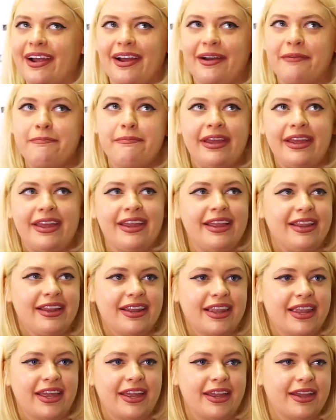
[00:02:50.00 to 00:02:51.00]
Making
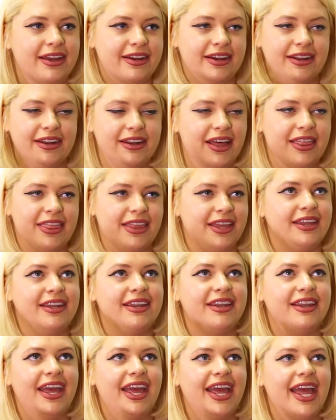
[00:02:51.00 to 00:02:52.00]
like
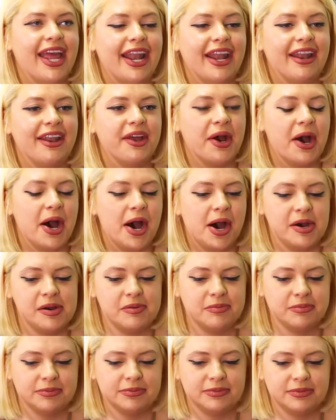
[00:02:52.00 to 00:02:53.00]
nothing. And
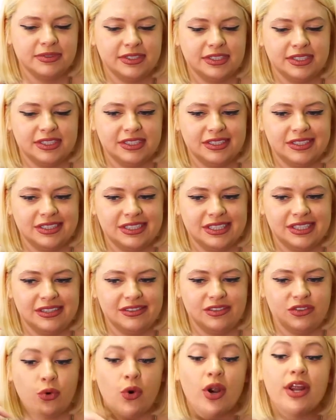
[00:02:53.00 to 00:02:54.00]

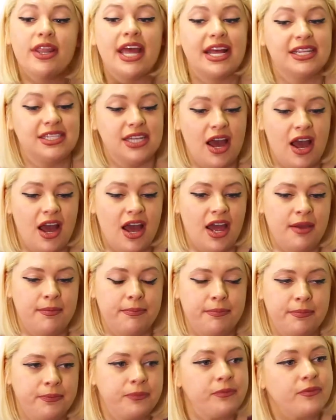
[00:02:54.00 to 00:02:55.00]
during that
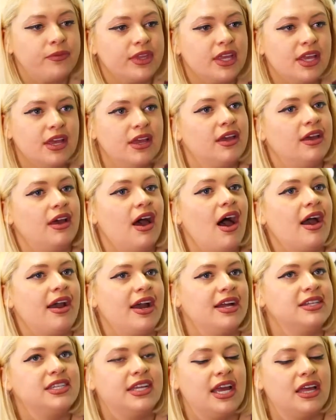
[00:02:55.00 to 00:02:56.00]
time, I
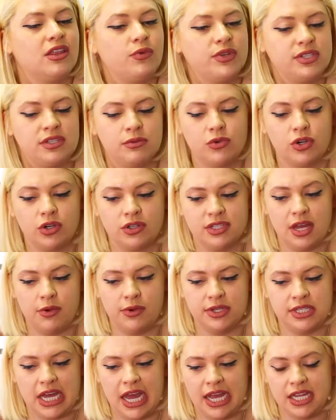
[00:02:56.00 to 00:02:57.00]
got together with some girls I
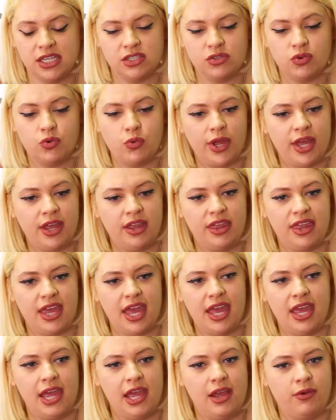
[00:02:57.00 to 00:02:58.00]
went to high school with,
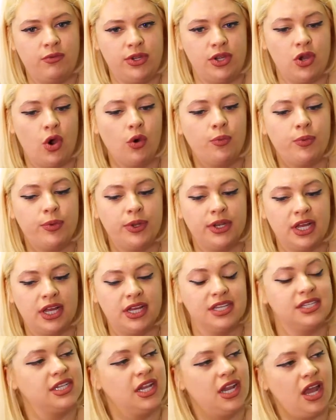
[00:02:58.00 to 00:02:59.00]
and we opened
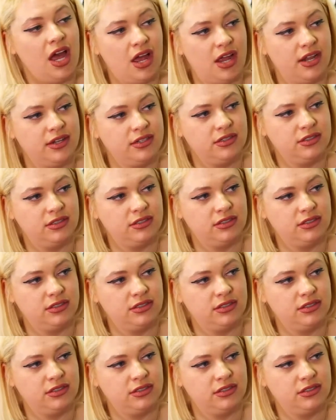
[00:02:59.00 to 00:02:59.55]
a salon.